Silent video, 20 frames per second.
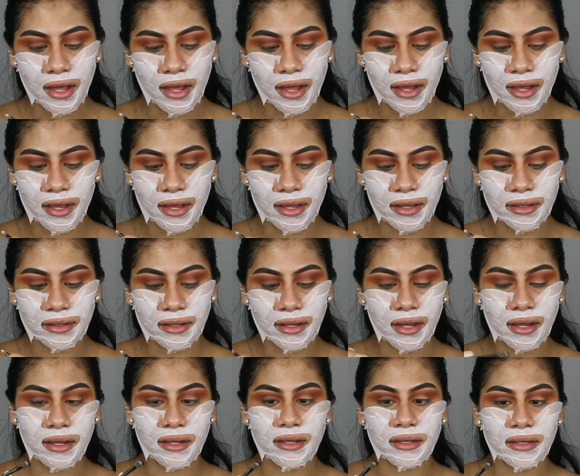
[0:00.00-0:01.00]
and
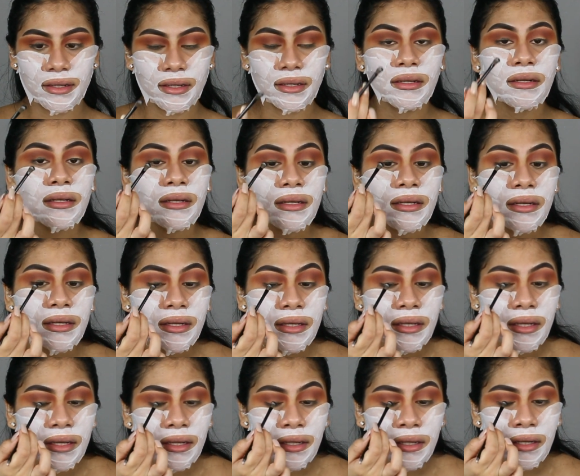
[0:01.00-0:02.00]

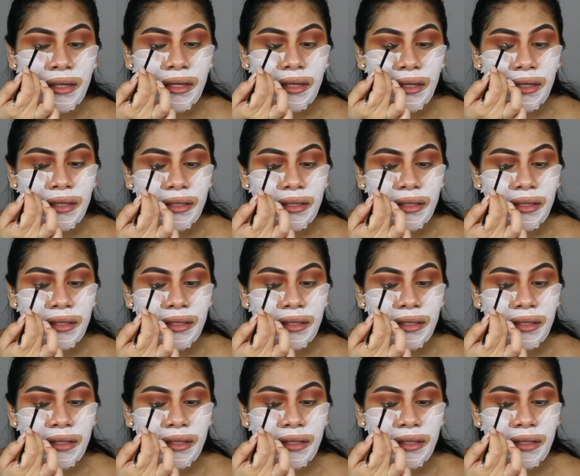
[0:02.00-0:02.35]
again